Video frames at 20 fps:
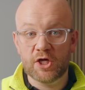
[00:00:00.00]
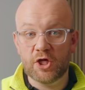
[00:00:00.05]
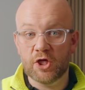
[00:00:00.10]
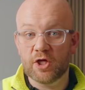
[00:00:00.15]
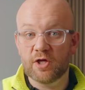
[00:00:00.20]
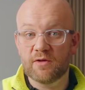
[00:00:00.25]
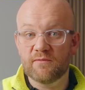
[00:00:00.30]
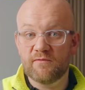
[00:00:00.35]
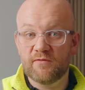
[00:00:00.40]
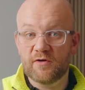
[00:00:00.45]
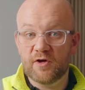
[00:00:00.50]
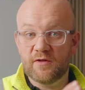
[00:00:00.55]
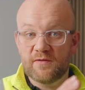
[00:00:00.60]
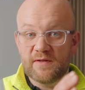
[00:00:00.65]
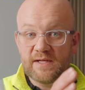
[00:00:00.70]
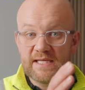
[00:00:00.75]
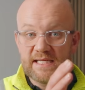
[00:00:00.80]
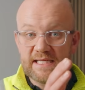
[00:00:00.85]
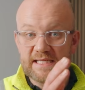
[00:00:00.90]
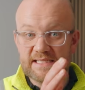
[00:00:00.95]
can convert
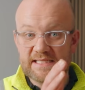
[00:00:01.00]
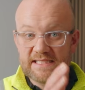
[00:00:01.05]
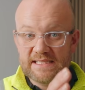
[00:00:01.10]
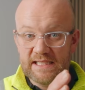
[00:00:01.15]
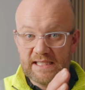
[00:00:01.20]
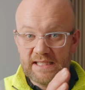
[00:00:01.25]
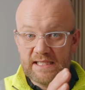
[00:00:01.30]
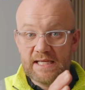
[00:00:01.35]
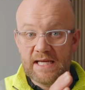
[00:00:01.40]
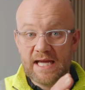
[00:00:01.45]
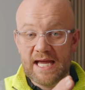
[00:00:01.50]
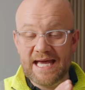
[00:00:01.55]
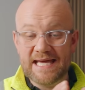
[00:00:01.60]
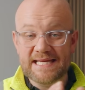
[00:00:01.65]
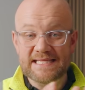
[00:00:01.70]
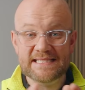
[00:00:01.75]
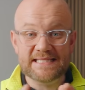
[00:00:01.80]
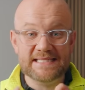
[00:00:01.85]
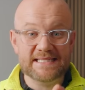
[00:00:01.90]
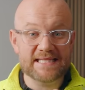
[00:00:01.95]
the DC,
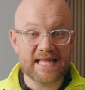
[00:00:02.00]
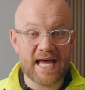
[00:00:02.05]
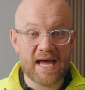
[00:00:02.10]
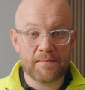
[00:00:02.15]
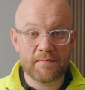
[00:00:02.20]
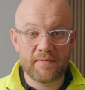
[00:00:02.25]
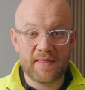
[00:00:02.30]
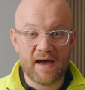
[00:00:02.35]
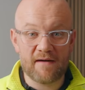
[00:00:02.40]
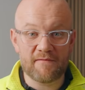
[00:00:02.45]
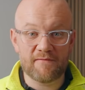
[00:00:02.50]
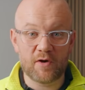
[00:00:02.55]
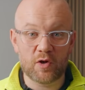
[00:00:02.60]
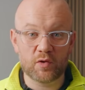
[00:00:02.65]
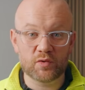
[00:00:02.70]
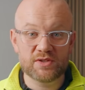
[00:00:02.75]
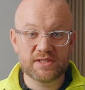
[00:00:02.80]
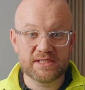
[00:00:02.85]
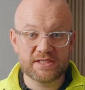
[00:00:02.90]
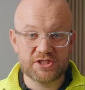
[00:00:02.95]
step that
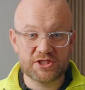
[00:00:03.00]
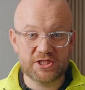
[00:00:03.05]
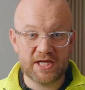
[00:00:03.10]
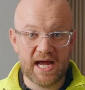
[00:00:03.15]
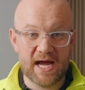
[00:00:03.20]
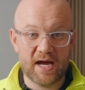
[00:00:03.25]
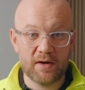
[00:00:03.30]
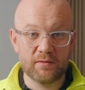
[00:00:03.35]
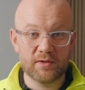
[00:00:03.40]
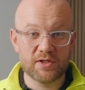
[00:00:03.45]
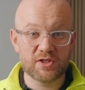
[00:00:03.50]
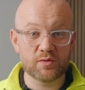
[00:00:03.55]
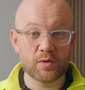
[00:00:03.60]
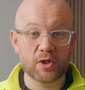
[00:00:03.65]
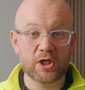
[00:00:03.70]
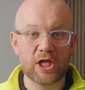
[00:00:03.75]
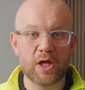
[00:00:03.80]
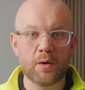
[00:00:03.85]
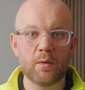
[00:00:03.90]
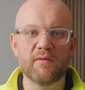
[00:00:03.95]
voltage down into a
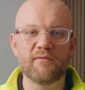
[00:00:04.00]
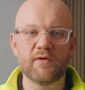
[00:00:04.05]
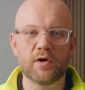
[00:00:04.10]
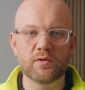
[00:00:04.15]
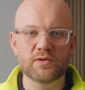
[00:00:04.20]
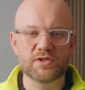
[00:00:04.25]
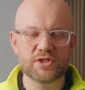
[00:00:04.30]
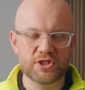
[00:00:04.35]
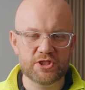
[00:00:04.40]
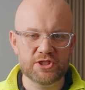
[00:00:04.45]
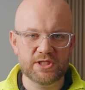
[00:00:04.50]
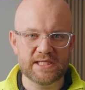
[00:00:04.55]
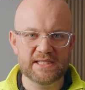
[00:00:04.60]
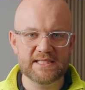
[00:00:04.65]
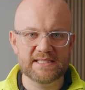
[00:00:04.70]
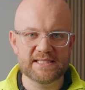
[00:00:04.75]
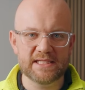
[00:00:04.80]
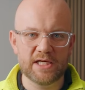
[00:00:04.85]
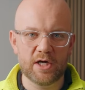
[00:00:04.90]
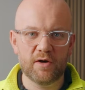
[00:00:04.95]
lower voltage
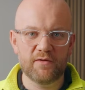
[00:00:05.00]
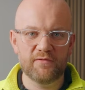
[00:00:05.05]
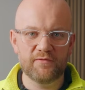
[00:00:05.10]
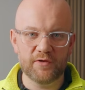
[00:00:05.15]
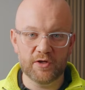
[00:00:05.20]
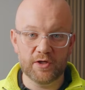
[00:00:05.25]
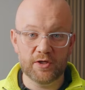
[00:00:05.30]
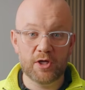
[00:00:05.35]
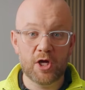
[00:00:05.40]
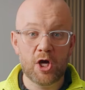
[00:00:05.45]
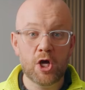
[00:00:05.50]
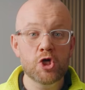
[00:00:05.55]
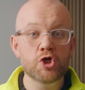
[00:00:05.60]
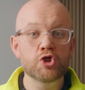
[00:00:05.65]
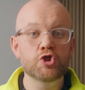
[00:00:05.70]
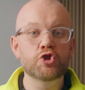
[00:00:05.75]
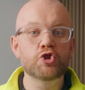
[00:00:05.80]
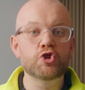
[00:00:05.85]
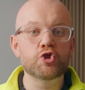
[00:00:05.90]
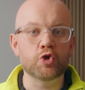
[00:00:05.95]
DC often,
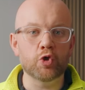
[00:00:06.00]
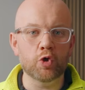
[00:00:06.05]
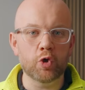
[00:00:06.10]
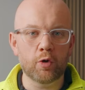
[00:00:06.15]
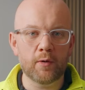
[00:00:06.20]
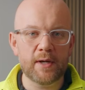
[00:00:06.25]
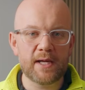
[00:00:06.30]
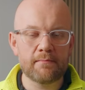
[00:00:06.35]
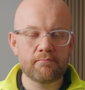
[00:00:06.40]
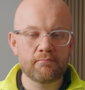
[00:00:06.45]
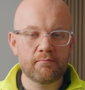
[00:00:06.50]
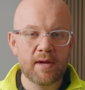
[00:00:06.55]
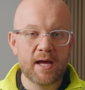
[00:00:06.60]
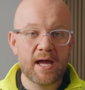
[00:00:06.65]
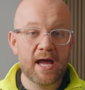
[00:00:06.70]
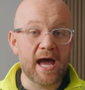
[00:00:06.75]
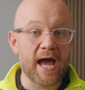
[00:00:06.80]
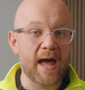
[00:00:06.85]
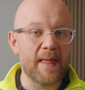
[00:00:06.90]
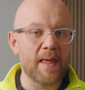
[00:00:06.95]
store it,
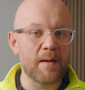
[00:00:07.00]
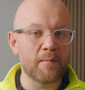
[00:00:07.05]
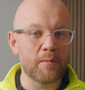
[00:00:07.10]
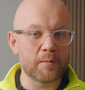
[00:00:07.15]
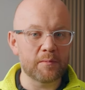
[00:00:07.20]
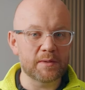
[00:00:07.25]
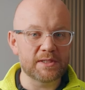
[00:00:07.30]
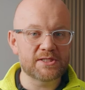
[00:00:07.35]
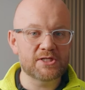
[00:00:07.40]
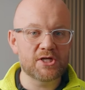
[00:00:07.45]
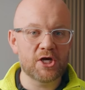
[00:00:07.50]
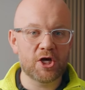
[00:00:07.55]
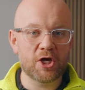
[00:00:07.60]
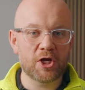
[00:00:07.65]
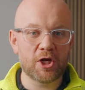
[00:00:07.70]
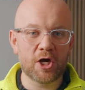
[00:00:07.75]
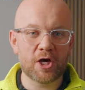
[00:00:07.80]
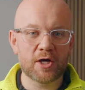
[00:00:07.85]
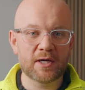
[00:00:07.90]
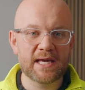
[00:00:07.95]
and then when we
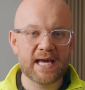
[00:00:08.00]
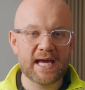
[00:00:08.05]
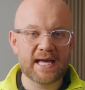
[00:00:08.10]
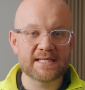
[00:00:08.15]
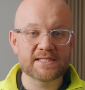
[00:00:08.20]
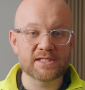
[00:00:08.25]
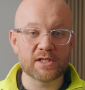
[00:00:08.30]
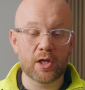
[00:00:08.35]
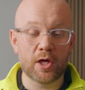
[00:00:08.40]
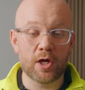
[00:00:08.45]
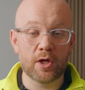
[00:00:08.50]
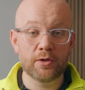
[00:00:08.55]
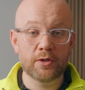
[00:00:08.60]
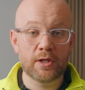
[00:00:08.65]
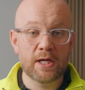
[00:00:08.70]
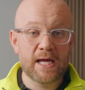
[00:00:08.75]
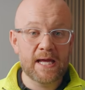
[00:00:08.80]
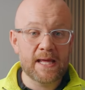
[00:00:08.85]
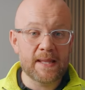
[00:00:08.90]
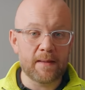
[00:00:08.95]
turn our kettle on,
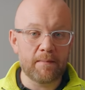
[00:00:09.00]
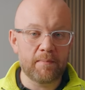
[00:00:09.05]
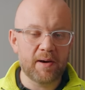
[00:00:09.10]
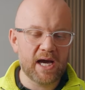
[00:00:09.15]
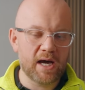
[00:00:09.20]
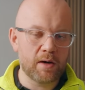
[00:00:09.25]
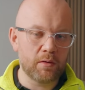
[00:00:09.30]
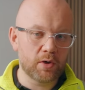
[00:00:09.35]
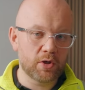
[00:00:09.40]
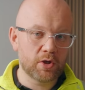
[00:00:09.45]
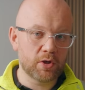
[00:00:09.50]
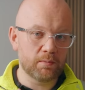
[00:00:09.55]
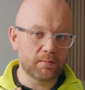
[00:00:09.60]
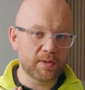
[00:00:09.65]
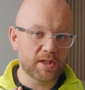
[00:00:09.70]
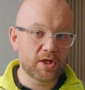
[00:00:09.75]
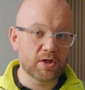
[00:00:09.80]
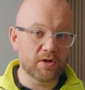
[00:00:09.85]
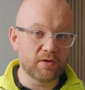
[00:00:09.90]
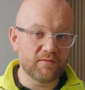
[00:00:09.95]
the power can
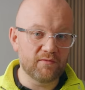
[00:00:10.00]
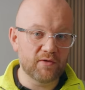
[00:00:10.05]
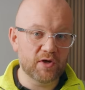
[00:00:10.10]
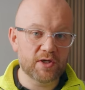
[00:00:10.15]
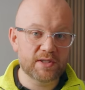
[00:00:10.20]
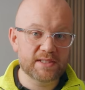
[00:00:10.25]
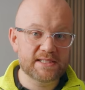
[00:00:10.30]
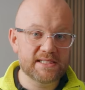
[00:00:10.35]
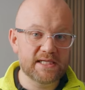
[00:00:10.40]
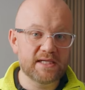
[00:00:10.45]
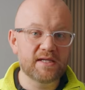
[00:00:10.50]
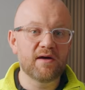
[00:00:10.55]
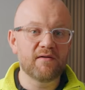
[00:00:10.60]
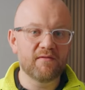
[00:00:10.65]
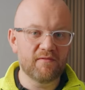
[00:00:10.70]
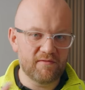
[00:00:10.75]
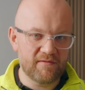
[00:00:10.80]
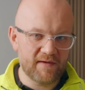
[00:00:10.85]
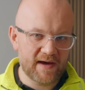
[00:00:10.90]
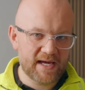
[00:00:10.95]
be converted
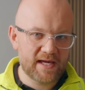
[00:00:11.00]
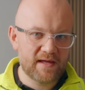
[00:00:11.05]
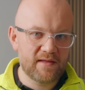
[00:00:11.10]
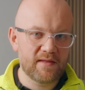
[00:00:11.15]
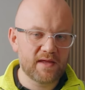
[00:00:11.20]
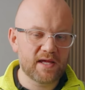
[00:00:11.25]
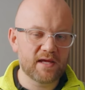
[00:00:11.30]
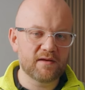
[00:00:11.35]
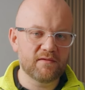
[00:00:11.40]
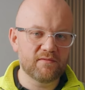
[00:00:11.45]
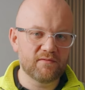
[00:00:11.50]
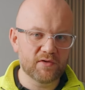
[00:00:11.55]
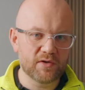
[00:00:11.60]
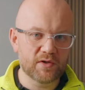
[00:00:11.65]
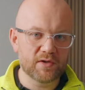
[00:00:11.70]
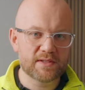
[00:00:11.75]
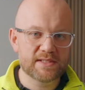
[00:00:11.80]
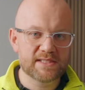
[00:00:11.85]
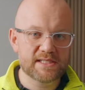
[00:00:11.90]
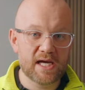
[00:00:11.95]
via the
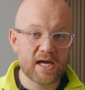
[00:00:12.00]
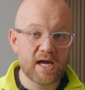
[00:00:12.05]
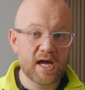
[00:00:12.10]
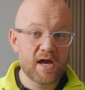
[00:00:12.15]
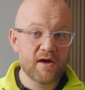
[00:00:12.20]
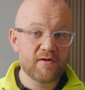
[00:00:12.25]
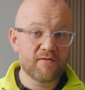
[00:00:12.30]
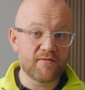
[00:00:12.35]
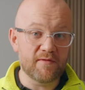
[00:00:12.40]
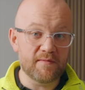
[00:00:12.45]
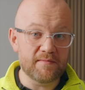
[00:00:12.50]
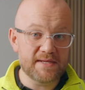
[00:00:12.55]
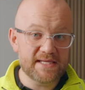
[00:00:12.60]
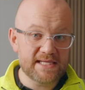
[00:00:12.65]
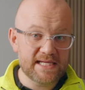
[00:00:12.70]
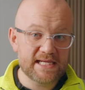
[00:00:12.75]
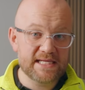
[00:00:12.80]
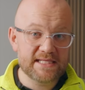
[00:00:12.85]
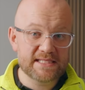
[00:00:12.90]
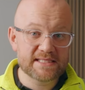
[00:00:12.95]
inverter from
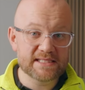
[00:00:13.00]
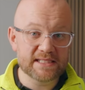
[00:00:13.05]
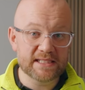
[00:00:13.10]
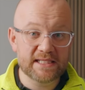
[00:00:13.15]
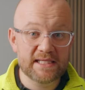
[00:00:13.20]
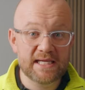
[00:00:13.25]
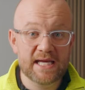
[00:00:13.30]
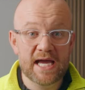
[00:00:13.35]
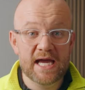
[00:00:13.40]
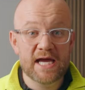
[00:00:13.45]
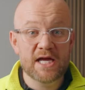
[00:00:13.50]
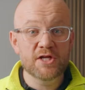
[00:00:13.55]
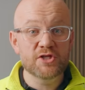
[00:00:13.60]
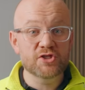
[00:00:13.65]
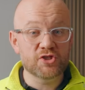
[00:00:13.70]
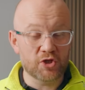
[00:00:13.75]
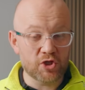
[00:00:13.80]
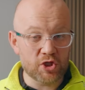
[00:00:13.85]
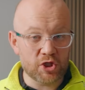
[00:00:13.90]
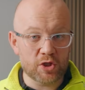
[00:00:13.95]
DC
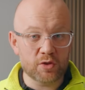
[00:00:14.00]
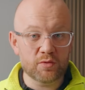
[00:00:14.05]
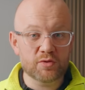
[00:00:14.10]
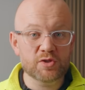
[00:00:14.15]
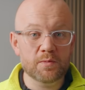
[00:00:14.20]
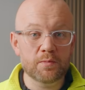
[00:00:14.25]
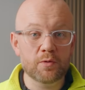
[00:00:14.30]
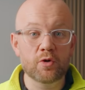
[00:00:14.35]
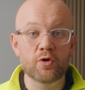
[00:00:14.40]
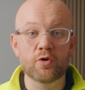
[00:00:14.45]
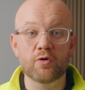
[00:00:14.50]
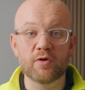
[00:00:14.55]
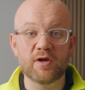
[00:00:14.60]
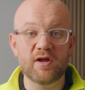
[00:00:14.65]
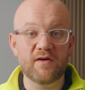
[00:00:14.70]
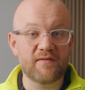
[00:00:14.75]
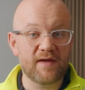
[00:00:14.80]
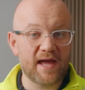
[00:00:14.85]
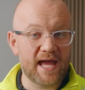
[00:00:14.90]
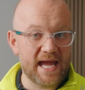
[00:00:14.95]
to the usable current
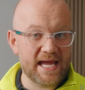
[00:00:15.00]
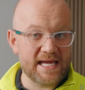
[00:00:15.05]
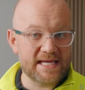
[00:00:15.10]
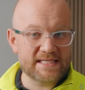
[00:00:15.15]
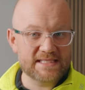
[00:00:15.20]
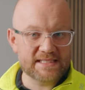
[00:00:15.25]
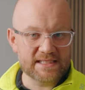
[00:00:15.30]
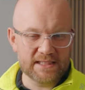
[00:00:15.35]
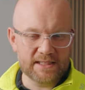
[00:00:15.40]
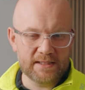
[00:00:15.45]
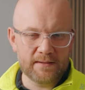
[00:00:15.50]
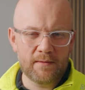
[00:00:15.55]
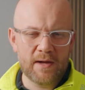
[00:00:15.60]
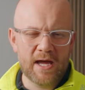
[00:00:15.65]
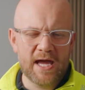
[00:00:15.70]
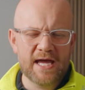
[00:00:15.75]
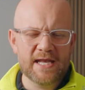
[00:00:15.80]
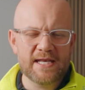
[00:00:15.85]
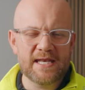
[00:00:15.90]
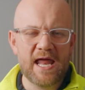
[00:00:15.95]
of AC.
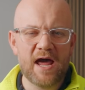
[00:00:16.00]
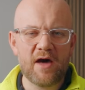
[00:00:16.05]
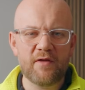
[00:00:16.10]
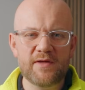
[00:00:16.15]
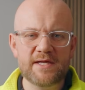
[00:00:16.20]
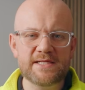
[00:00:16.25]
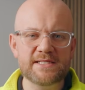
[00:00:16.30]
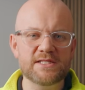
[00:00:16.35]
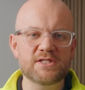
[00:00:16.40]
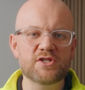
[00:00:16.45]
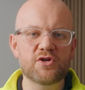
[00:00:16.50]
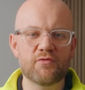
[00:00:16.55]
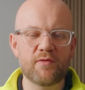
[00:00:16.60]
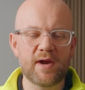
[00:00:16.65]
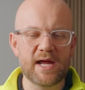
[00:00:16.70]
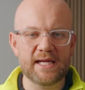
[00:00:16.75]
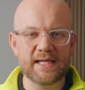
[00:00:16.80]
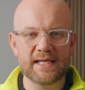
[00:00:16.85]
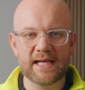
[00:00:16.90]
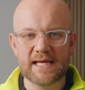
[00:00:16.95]
Now this is
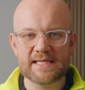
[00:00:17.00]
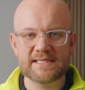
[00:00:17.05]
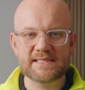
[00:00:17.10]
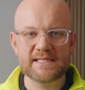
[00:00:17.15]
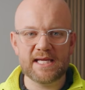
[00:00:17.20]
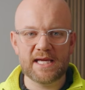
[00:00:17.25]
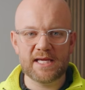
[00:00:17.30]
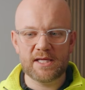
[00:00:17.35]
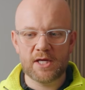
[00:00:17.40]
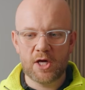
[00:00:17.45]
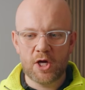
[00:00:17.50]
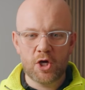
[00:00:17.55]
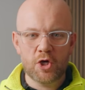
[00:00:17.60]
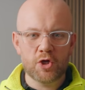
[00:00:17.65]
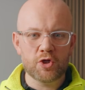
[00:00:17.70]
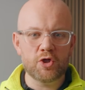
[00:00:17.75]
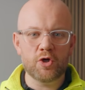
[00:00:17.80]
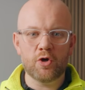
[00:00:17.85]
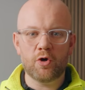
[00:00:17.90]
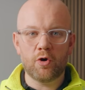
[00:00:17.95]
great. Let's say
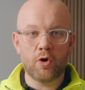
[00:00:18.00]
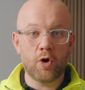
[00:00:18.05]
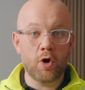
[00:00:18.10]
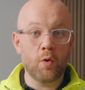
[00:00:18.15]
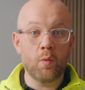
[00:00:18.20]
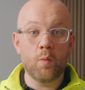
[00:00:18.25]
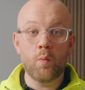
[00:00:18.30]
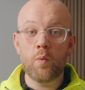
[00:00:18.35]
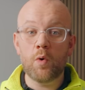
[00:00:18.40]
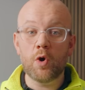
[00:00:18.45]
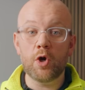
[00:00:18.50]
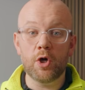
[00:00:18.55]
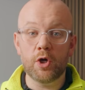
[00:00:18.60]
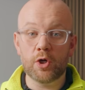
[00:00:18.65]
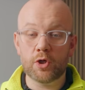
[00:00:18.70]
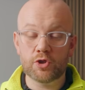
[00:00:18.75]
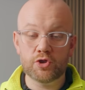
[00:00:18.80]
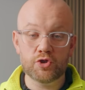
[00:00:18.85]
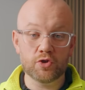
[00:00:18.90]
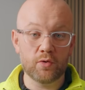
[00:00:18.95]
you're at
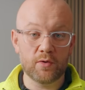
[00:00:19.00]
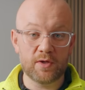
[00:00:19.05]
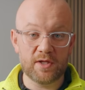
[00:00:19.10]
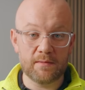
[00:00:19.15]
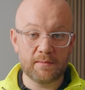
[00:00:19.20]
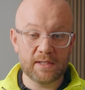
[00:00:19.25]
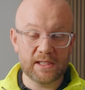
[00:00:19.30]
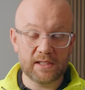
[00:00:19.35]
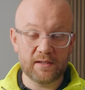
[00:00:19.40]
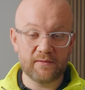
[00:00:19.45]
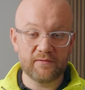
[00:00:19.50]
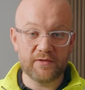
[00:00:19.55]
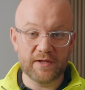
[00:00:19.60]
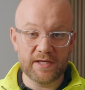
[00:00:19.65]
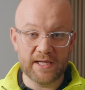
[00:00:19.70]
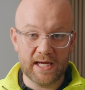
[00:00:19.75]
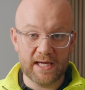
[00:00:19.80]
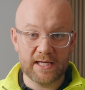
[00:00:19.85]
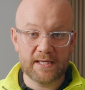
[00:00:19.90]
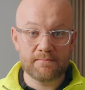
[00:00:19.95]
work during the middle of the
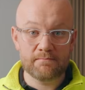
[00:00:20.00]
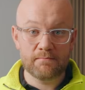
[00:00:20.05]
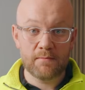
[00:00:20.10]
day.